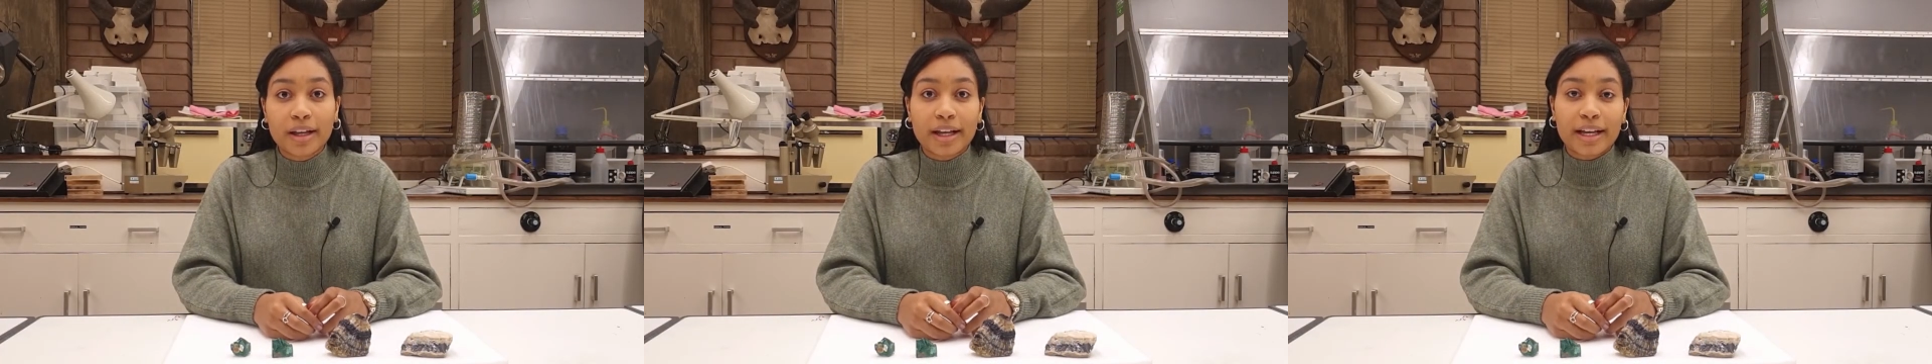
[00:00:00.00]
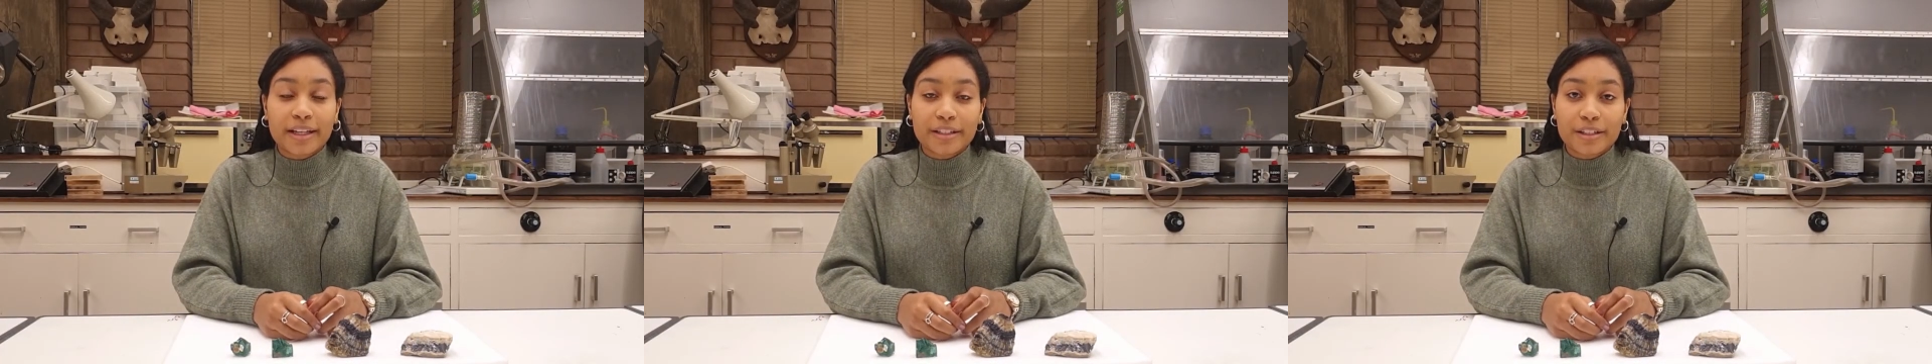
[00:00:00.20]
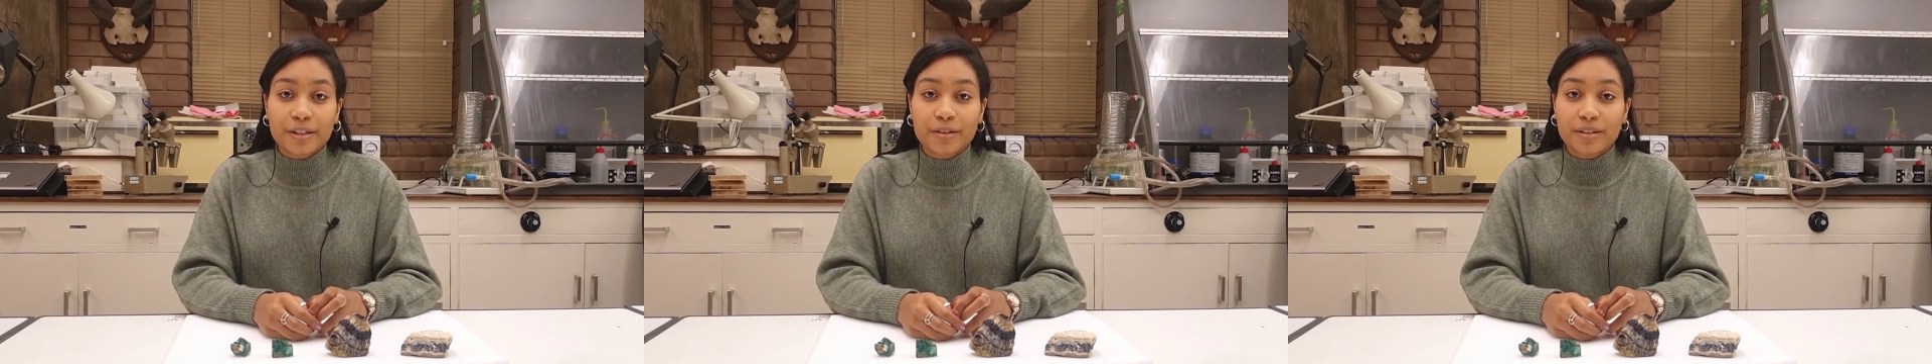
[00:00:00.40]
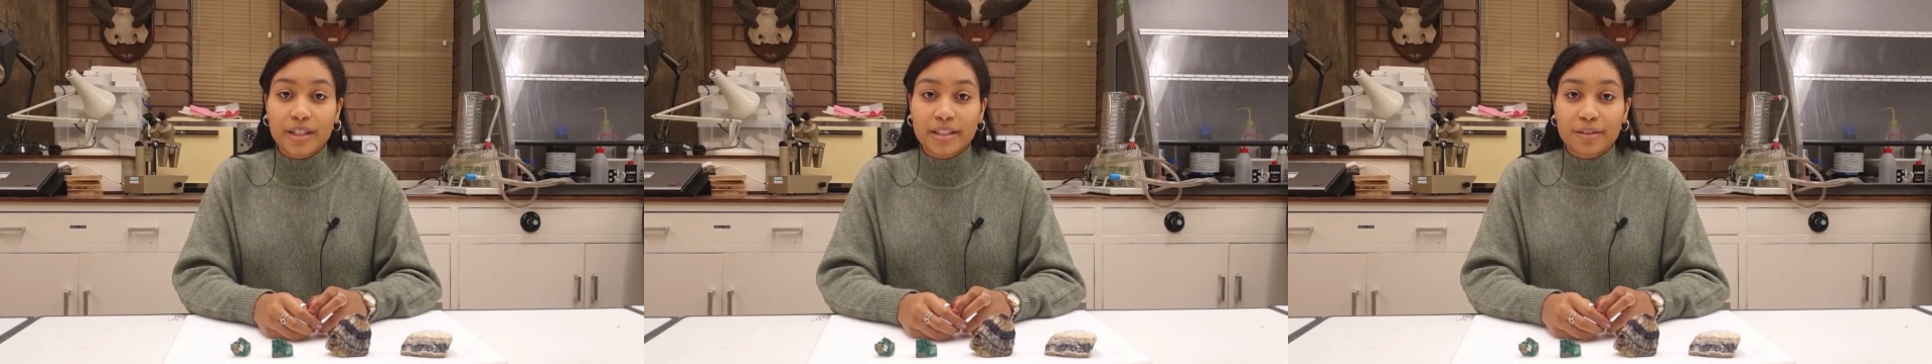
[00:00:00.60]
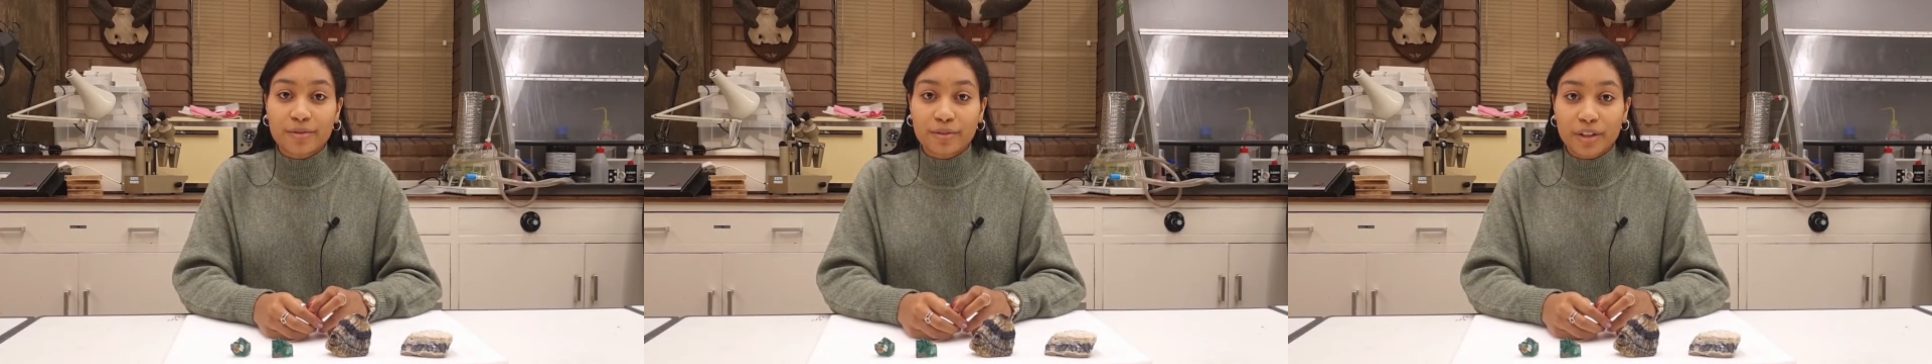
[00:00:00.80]
and used as
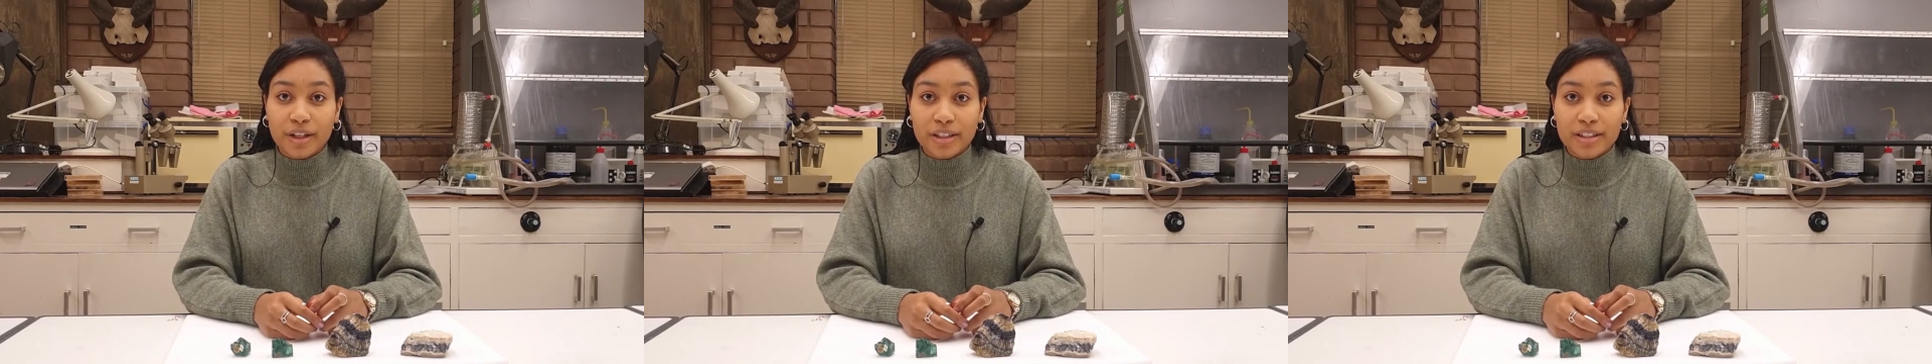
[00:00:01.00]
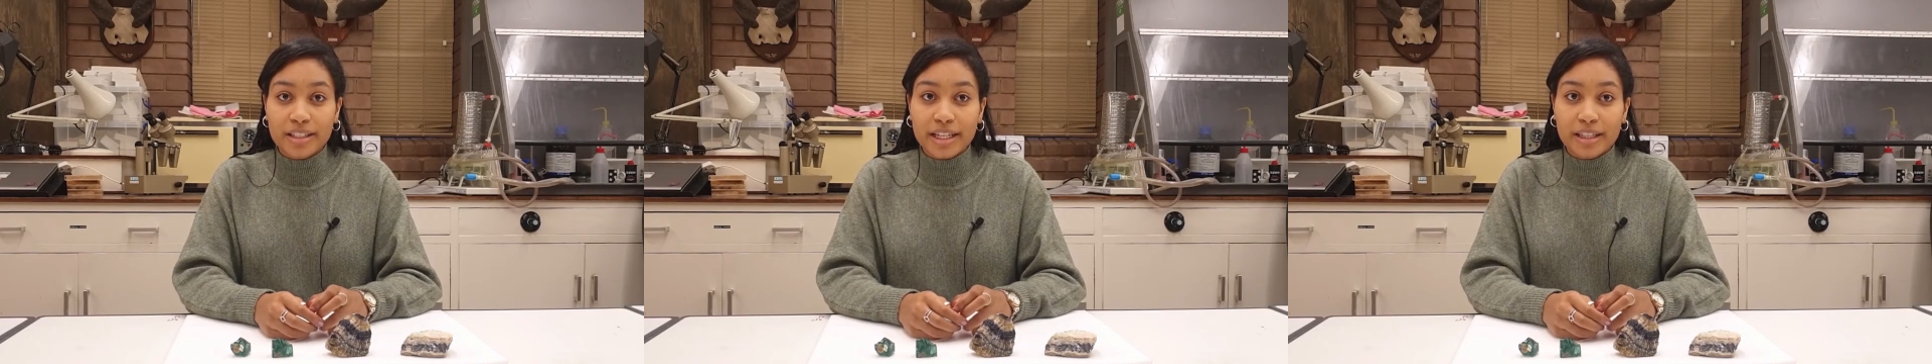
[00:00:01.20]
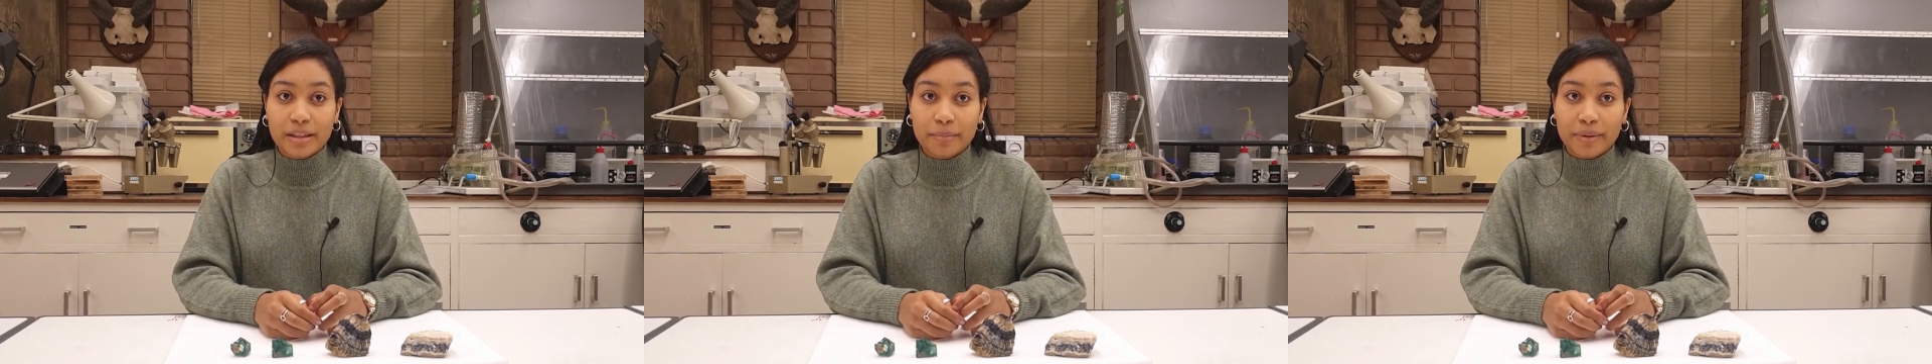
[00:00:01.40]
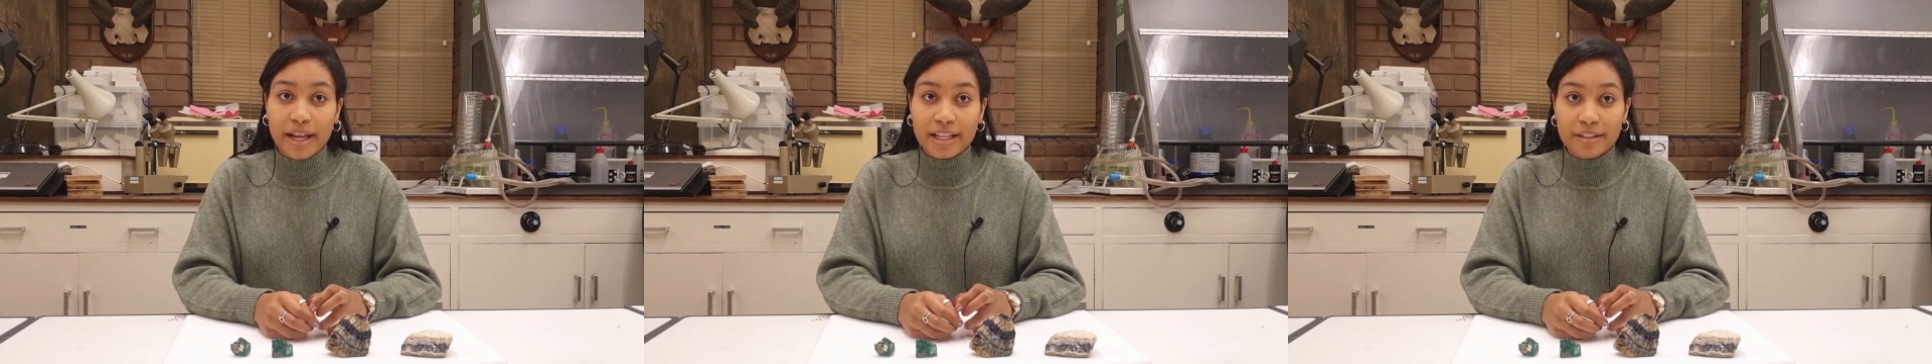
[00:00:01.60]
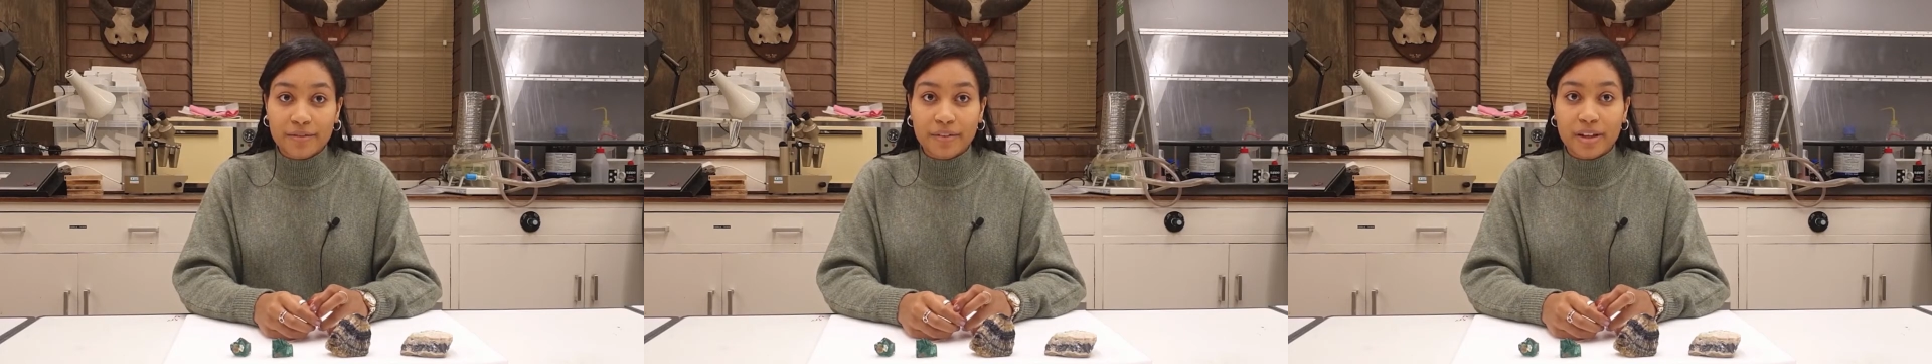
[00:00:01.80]
a flux in the
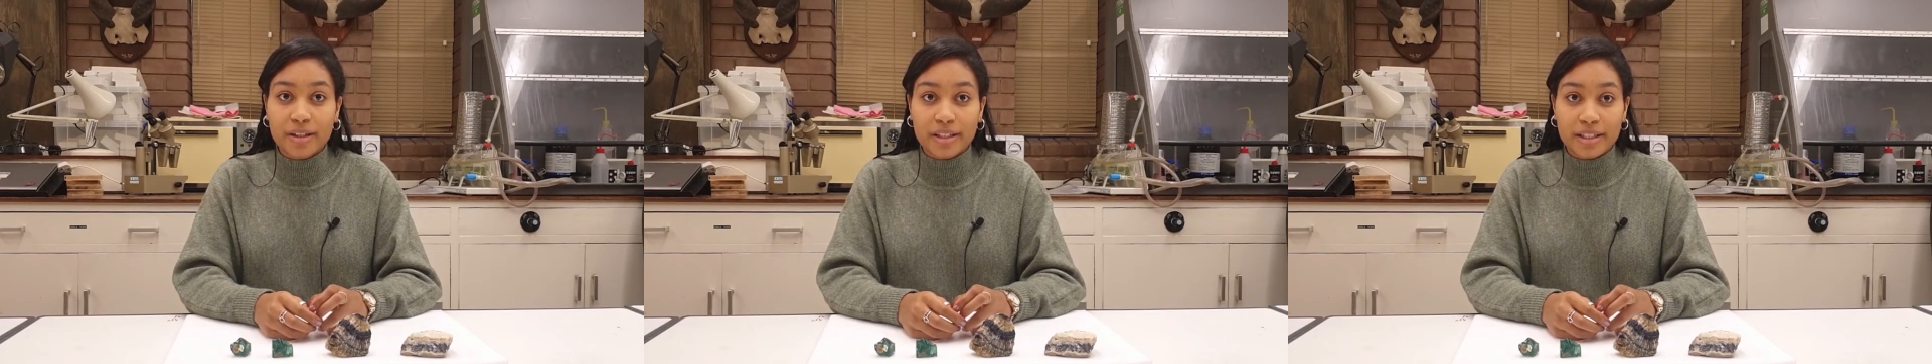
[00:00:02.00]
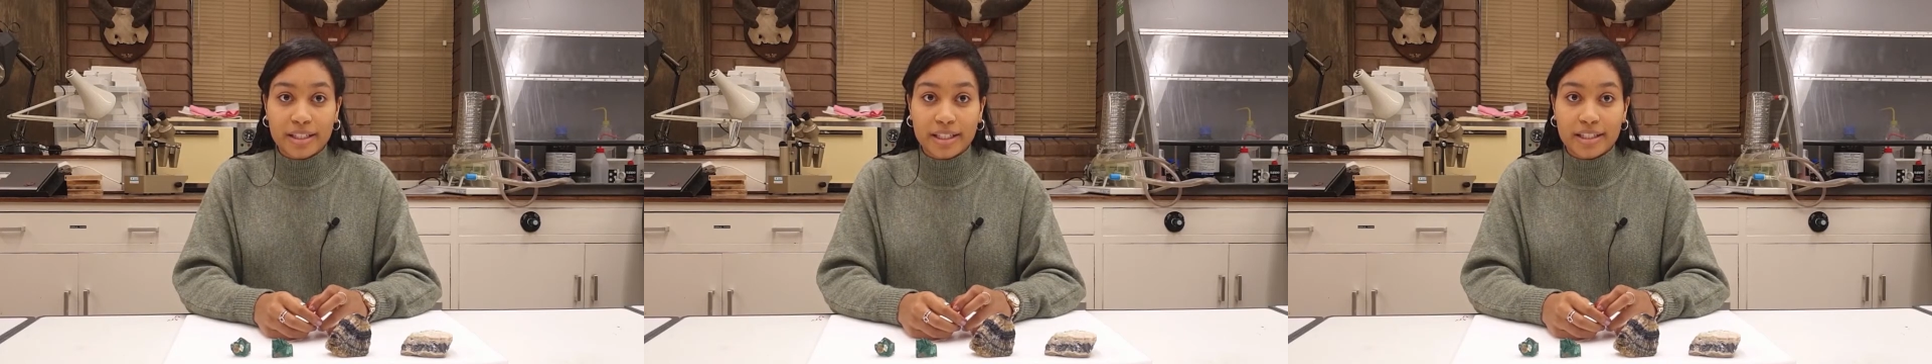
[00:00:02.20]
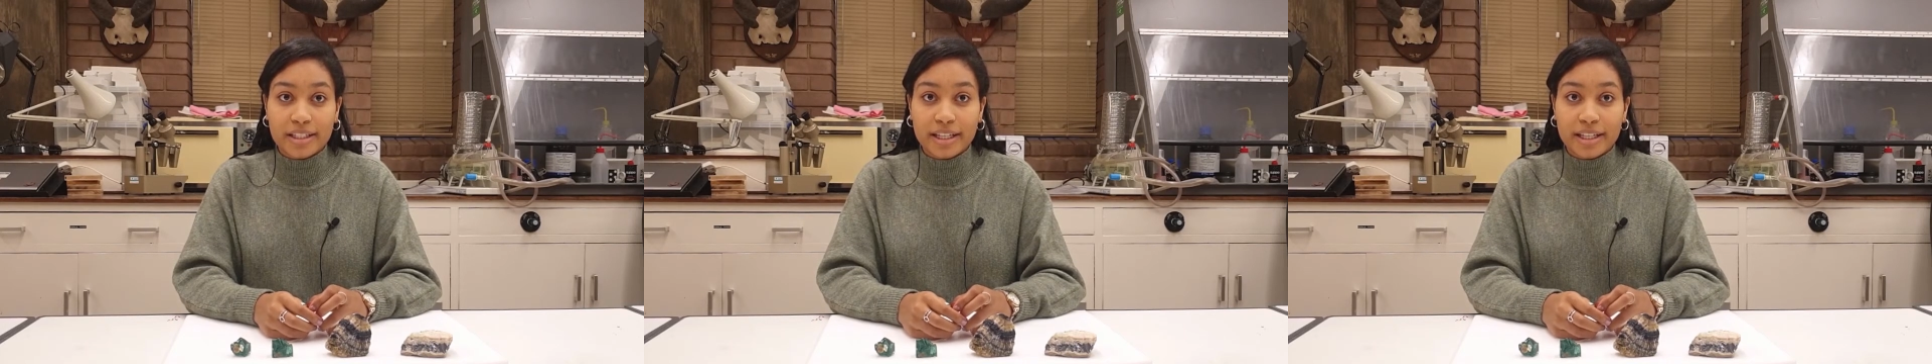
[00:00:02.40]
blast furnaces